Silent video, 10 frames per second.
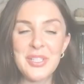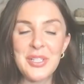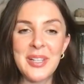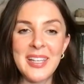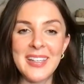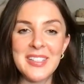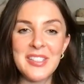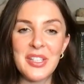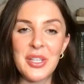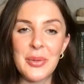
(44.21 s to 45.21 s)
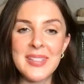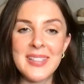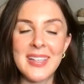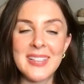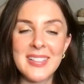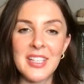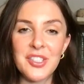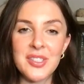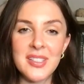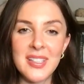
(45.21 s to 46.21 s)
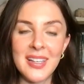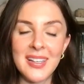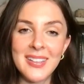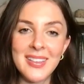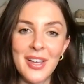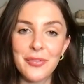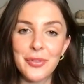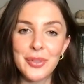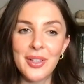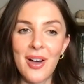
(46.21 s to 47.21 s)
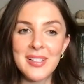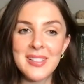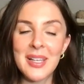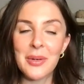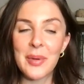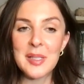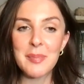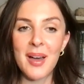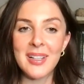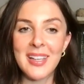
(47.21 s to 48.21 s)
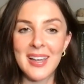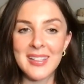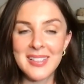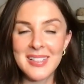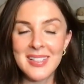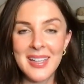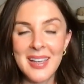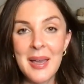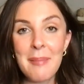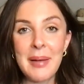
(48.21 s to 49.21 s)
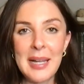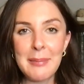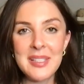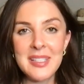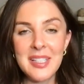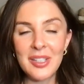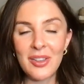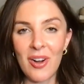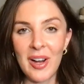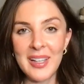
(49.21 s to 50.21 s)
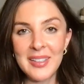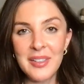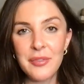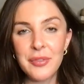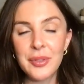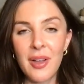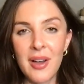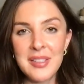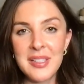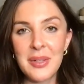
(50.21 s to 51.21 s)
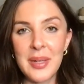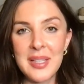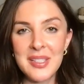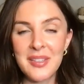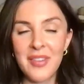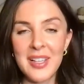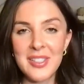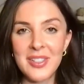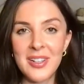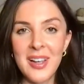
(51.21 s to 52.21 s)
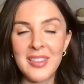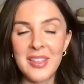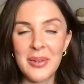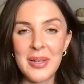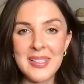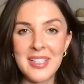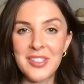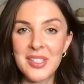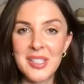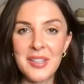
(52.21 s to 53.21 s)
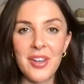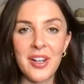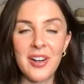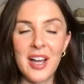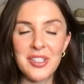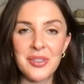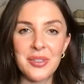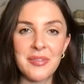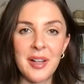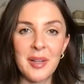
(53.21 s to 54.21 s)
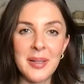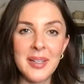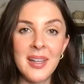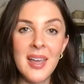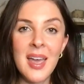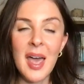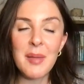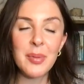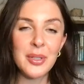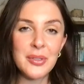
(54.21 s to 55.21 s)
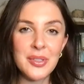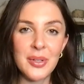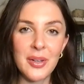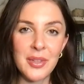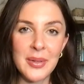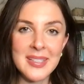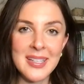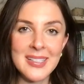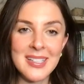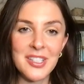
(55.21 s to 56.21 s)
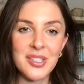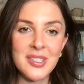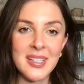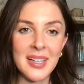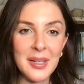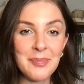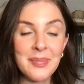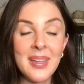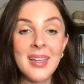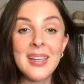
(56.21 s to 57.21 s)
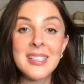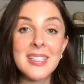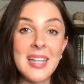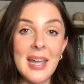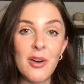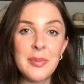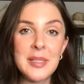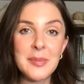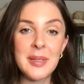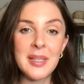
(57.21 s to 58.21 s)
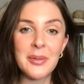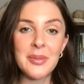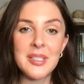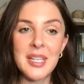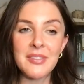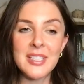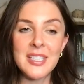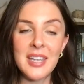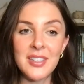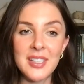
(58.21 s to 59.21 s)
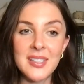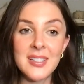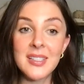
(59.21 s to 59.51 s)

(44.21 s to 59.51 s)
tuning in to USAID's Kitchen Sink, a food loss and waste podcast. My name is Nika Larian, Food Loss and Waste Advisor at the U.S. Agency for International Development and producer of USAID's Kitchen Sink. Today, I will be speaking with David Davies,